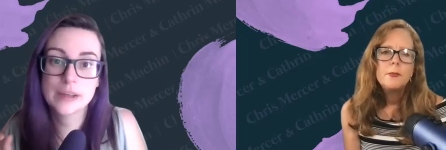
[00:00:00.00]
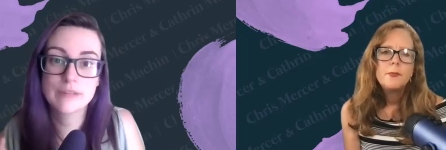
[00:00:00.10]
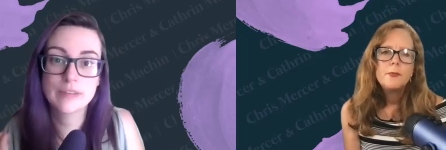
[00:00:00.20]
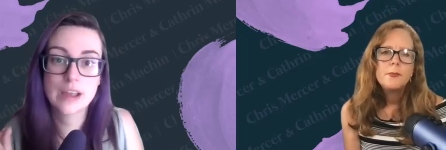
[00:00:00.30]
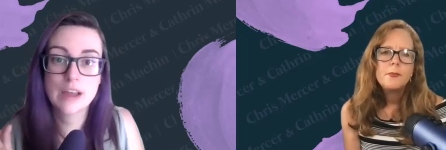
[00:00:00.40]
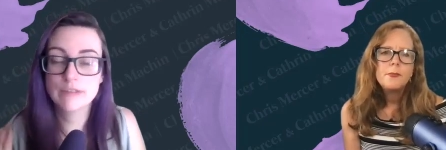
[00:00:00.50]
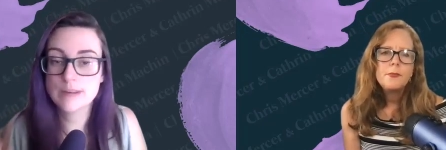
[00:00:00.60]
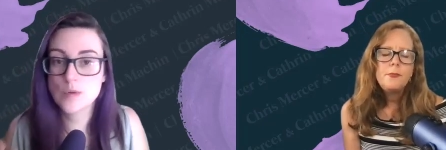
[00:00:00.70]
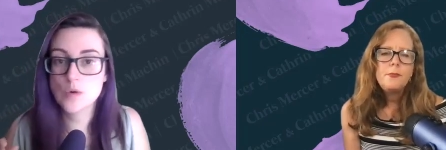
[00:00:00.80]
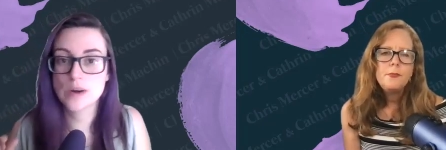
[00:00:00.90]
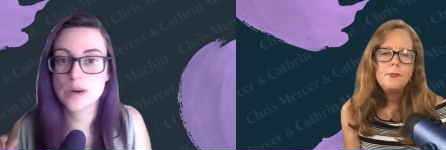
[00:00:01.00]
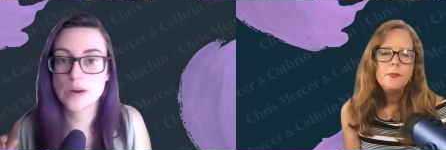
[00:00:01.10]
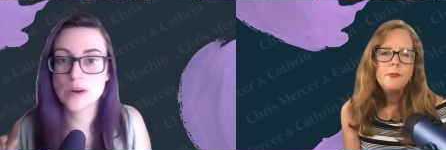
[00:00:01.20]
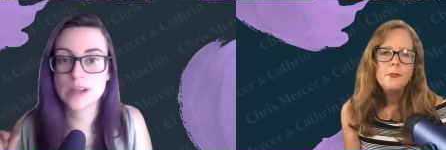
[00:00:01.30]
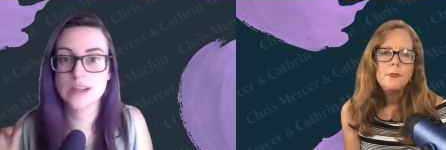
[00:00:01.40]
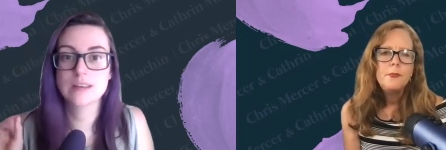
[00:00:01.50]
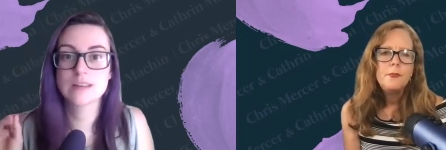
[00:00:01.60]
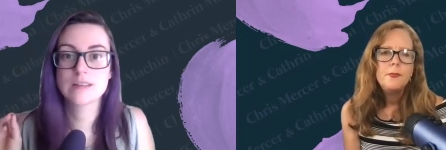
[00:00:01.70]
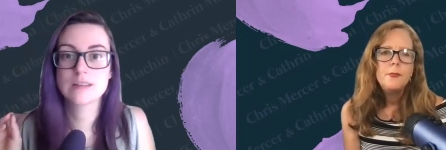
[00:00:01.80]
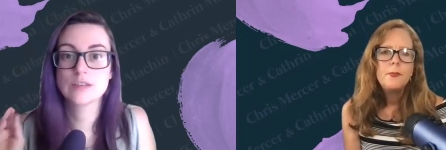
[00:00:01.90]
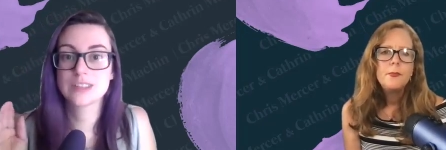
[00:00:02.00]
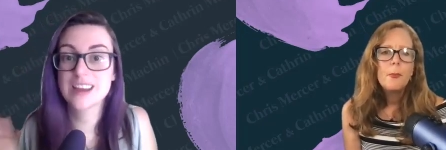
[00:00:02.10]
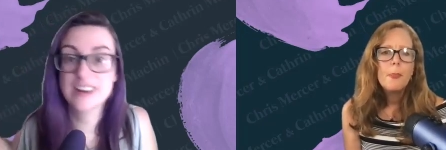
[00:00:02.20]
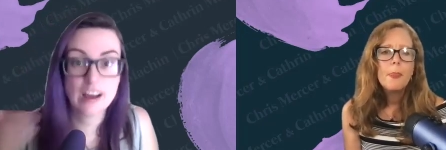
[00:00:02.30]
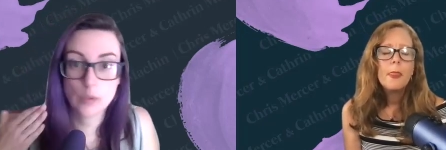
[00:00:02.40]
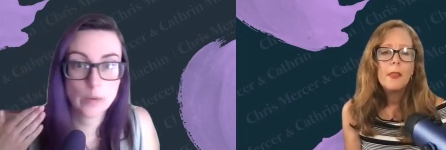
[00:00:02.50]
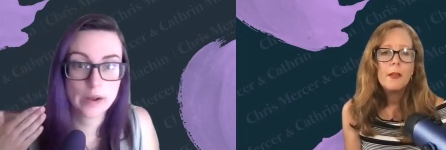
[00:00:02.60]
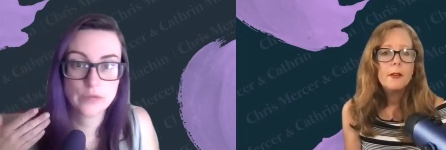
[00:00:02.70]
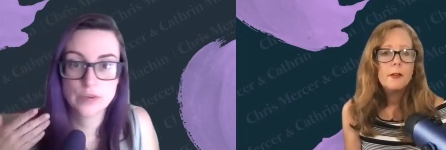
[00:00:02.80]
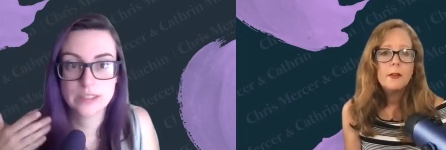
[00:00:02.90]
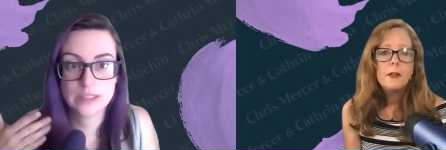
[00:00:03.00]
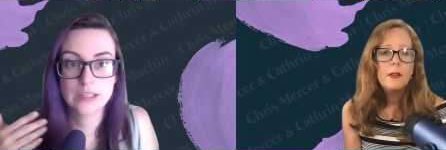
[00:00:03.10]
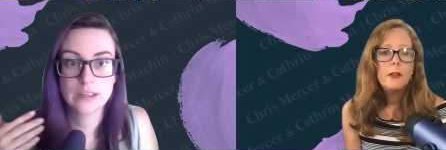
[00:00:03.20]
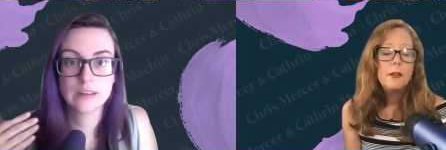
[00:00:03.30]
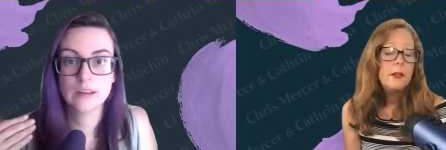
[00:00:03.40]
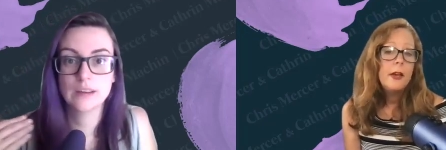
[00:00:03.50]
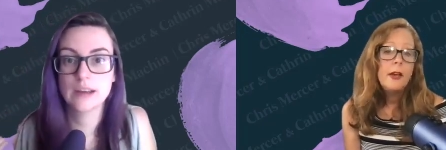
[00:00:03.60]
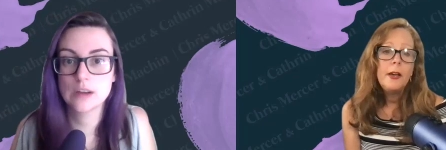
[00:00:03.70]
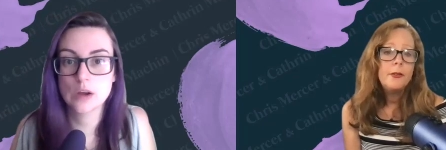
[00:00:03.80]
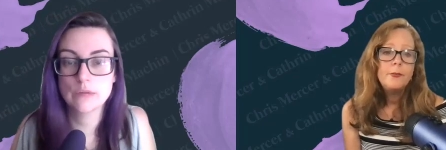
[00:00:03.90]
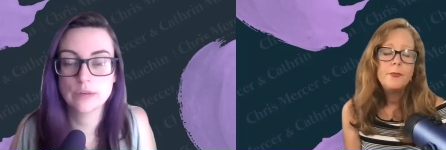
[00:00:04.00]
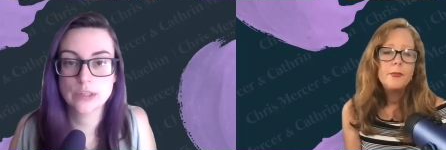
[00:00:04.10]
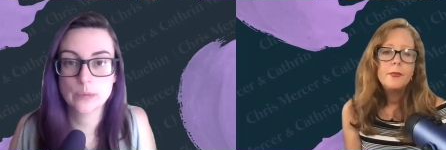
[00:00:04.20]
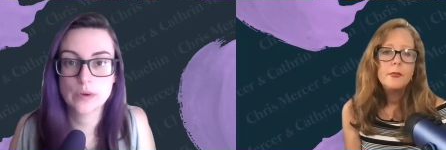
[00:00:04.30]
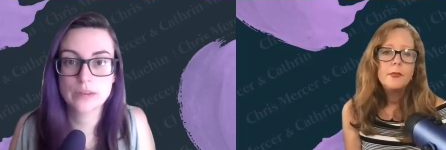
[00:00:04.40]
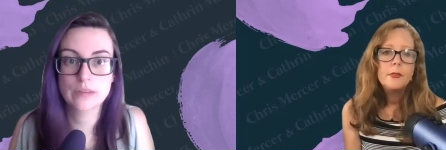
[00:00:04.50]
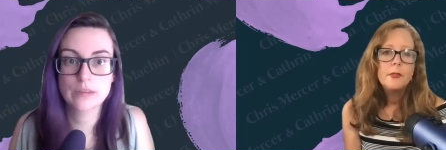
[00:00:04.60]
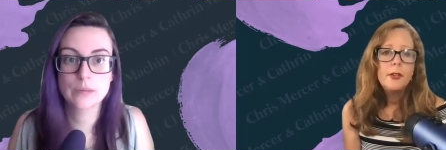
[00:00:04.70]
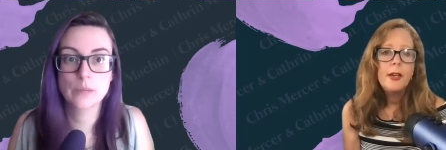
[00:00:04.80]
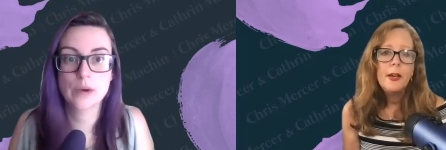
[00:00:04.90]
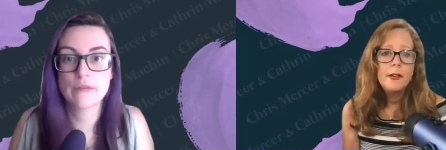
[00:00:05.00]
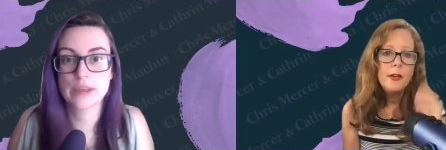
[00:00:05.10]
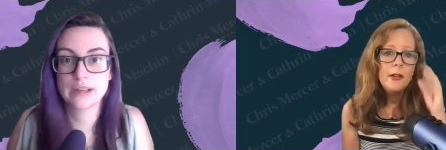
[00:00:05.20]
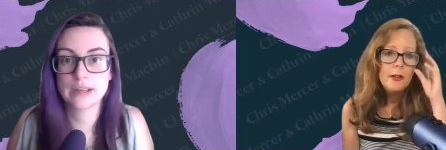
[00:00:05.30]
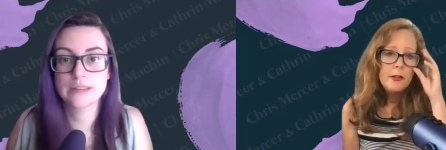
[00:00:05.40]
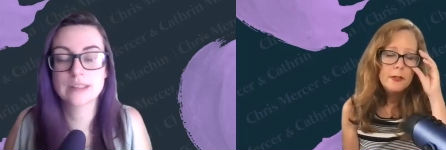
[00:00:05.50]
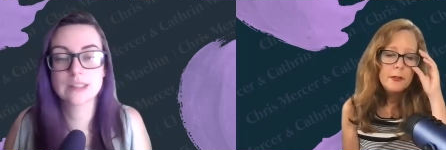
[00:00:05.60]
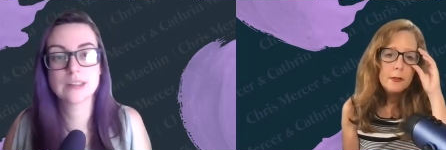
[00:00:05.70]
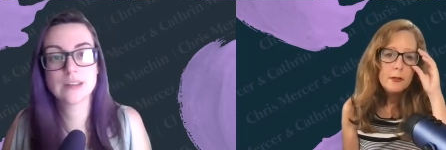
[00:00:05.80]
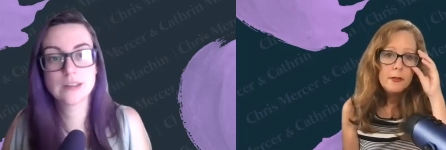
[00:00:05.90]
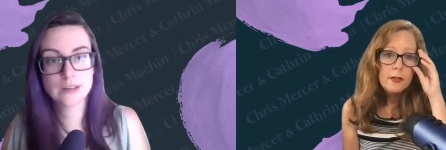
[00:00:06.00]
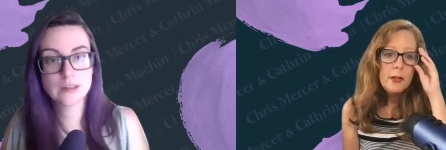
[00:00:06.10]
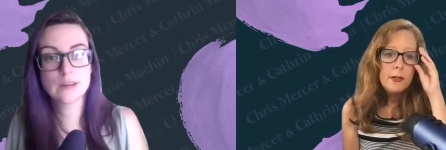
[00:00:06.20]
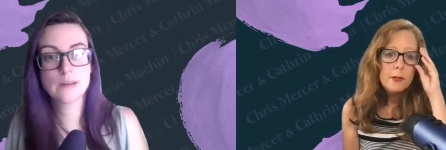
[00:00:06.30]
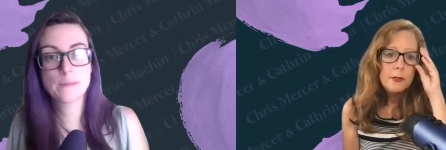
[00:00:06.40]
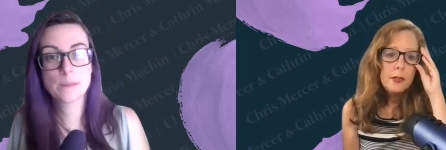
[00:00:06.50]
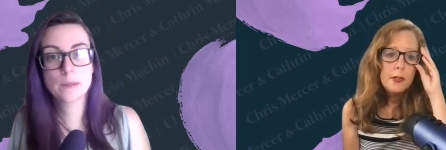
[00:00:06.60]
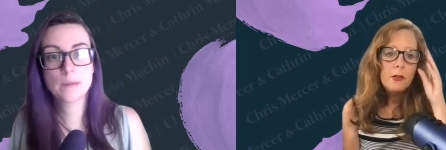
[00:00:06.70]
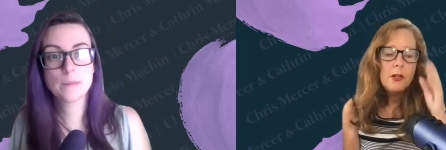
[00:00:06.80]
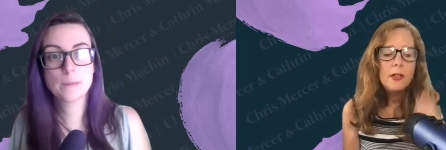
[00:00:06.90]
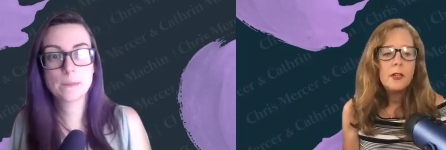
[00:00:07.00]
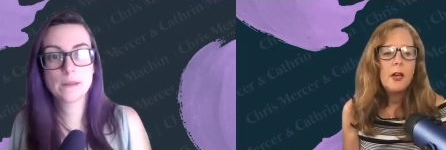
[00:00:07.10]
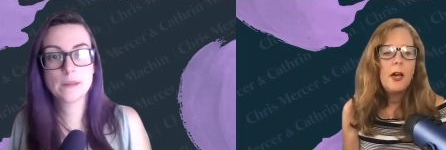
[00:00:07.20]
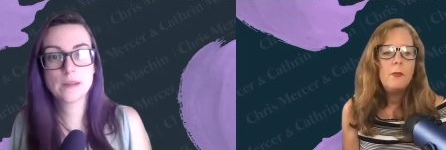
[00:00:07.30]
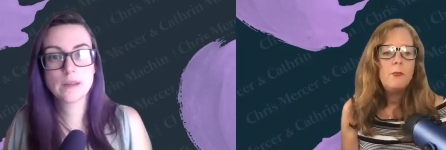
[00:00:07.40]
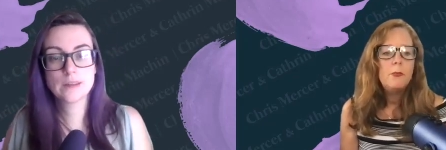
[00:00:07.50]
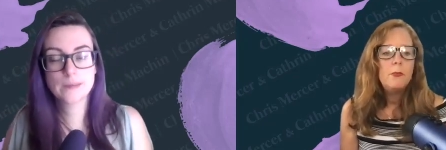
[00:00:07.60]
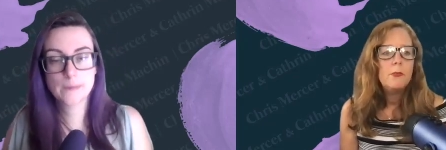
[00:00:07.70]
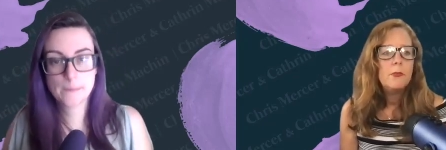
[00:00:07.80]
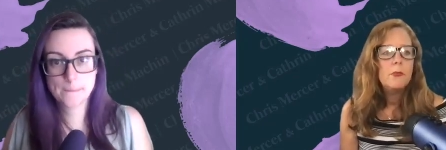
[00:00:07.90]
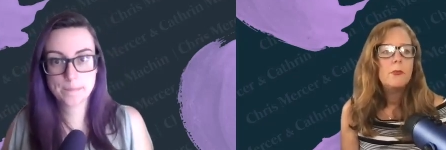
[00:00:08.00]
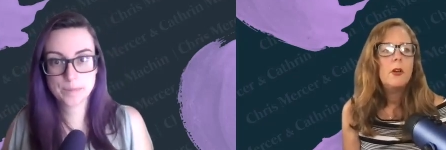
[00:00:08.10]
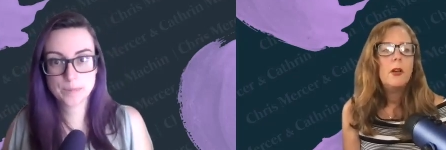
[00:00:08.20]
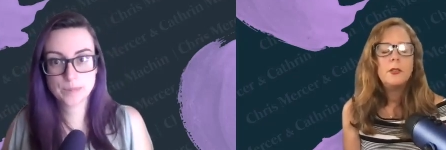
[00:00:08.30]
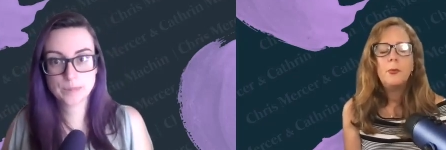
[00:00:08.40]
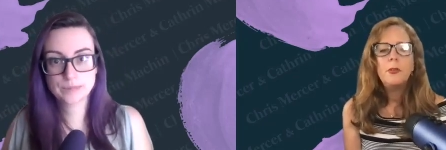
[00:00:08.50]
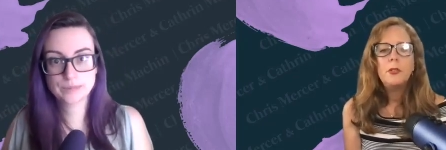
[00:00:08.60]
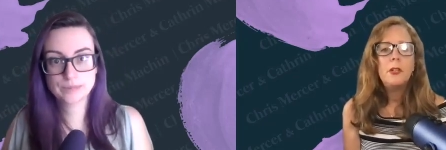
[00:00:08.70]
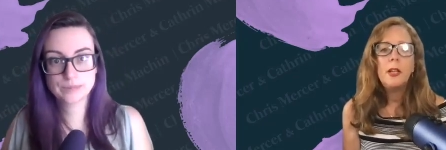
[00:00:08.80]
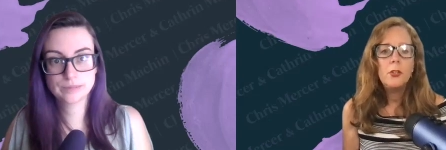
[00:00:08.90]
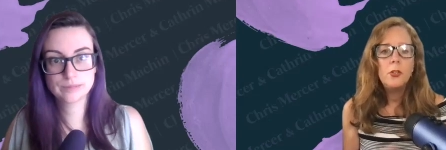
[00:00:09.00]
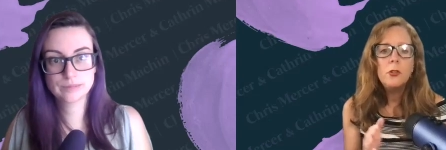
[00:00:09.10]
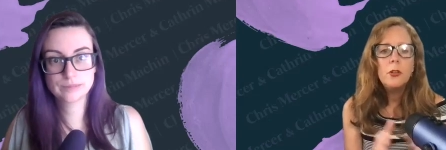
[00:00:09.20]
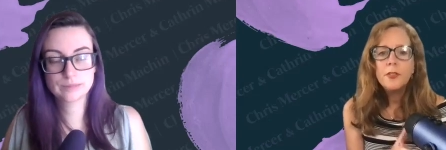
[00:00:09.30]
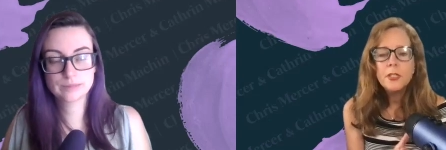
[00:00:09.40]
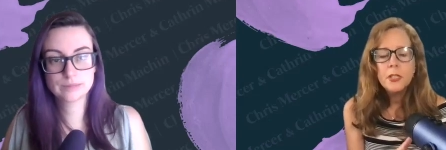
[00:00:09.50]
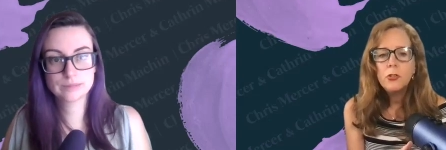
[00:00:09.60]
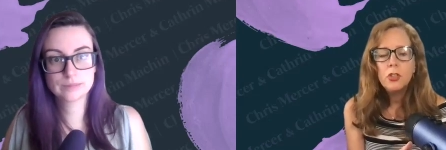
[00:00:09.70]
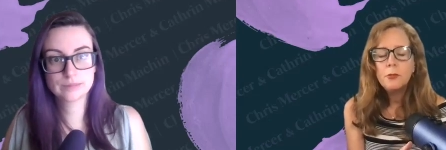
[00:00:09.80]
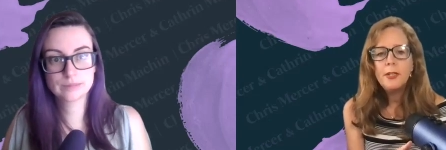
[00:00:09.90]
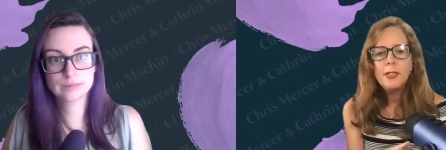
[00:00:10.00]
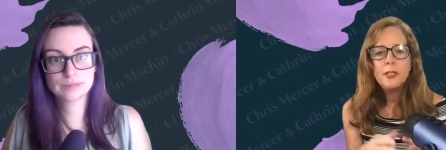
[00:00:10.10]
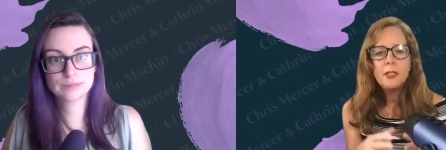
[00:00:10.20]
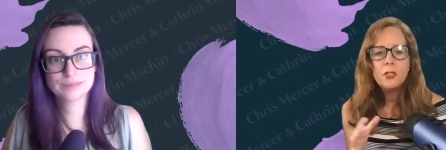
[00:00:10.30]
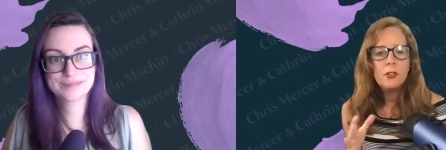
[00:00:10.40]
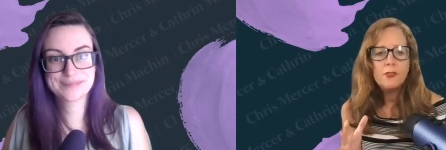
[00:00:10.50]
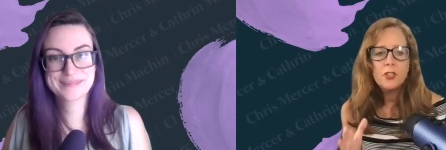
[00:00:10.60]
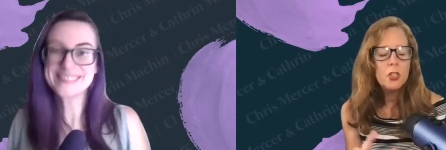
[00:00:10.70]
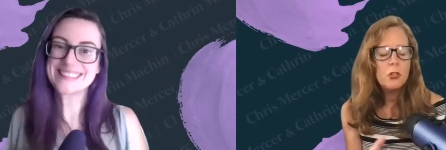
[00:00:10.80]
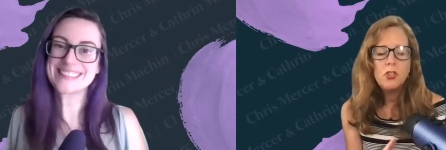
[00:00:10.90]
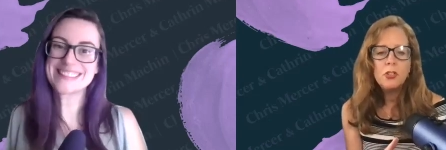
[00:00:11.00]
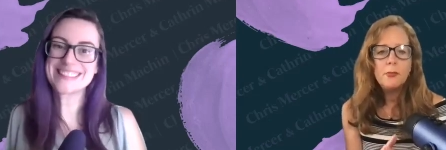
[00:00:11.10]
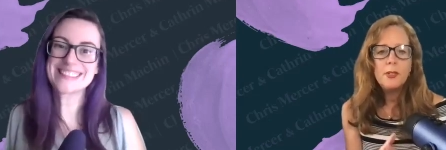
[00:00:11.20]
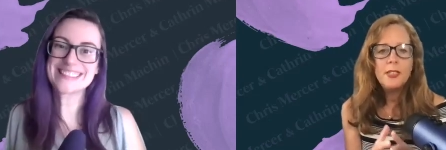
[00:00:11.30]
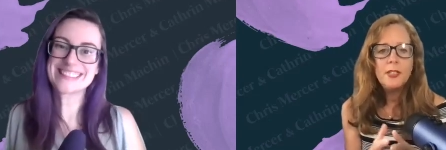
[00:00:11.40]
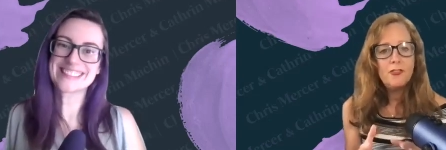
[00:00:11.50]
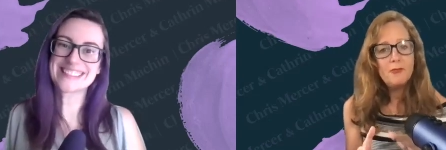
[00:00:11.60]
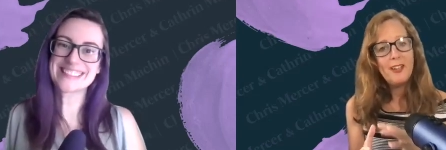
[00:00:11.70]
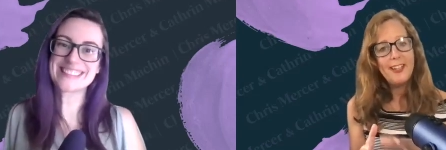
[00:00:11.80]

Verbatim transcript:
Speaker 1: of it every morning, just getting it out of the way first thing and getting yeah. it over and done with, whatever yeah. that is.
Speaker 2: Yeah, you know, like um, I suppose like you love the social media stuff. Social media for me